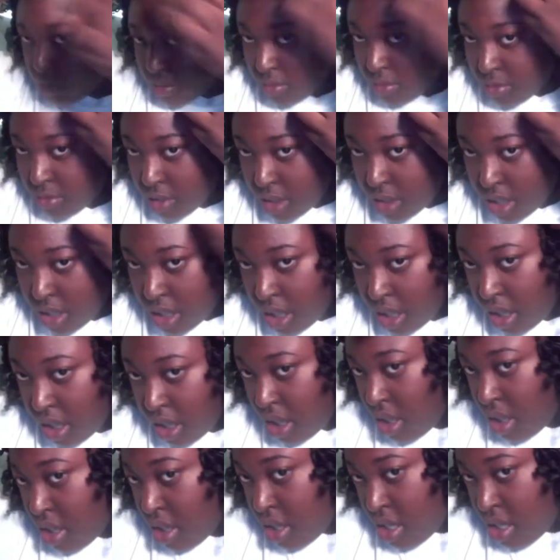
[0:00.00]
Okay,
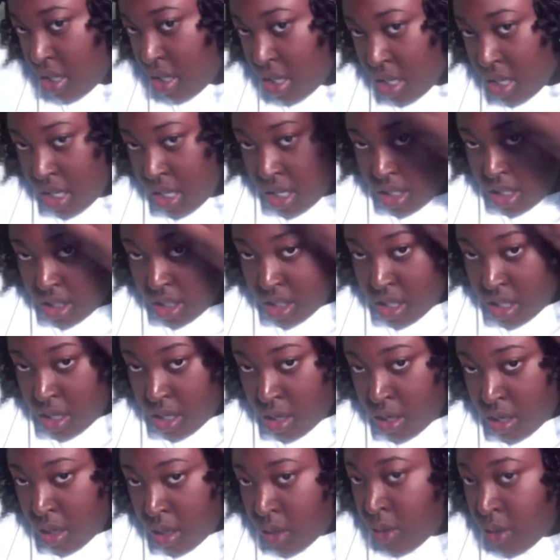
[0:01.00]

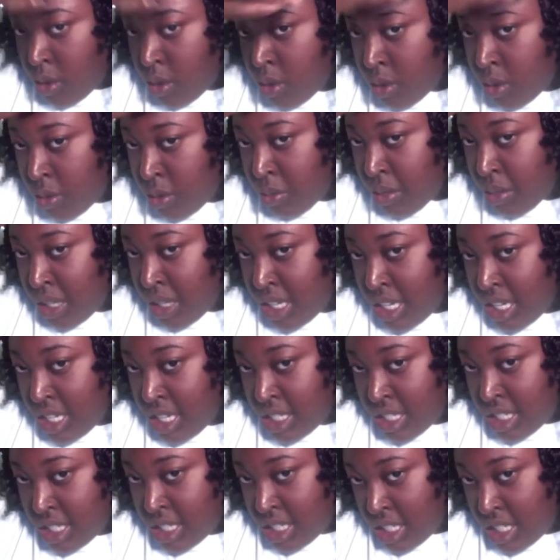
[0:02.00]
so
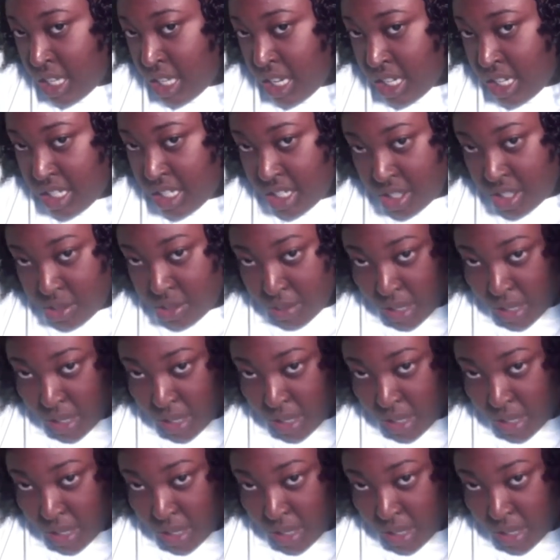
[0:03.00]
because it's the edges, you may